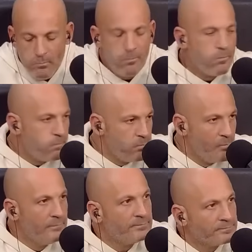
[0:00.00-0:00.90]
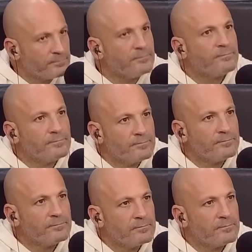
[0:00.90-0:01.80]

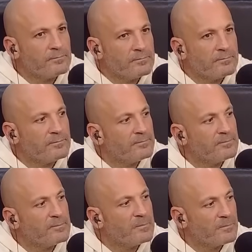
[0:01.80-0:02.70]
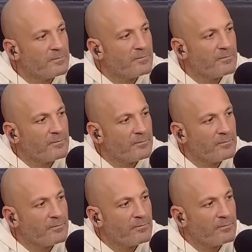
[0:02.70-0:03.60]

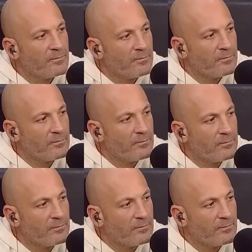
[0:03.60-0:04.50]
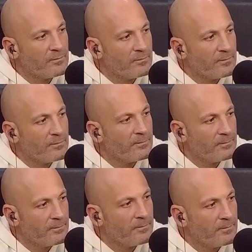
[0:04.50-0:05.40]

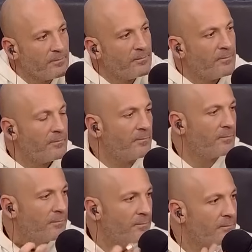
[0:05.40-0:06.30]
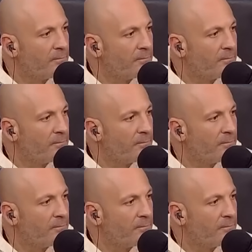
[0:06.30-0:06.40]
(not speaking)